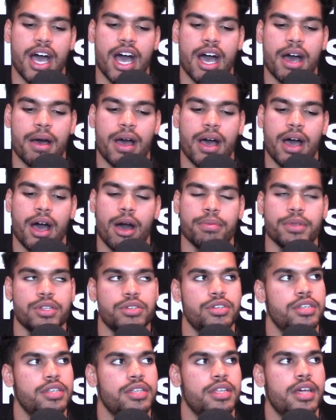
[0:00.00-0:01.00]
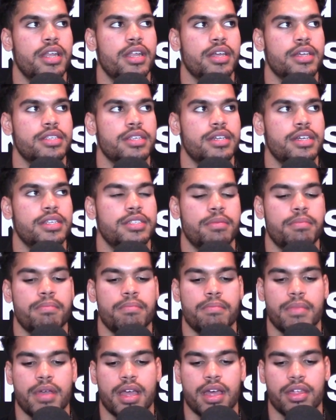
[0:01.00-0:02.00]
uh, optogenetics is a
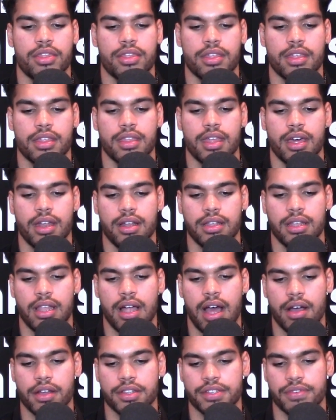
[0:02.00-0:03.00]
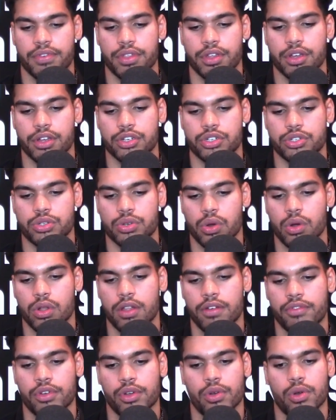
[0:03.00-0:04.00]
method that allows for the control
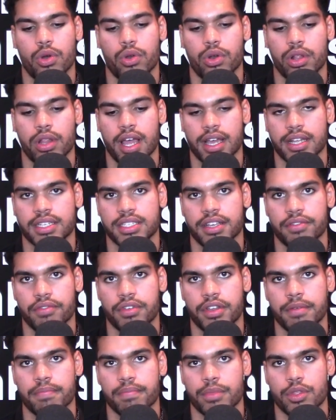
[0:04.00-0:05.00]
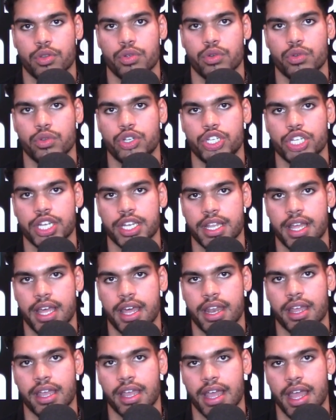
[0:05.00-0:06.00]
of neuronal activity through
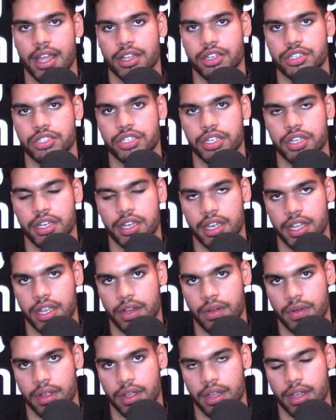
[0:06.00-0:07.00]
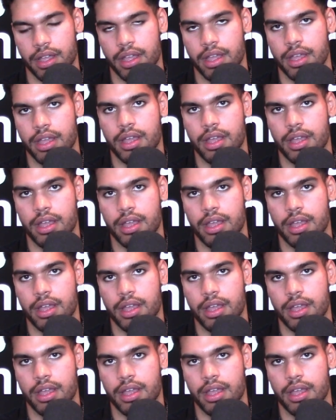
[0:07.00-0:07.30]
genetic engineering.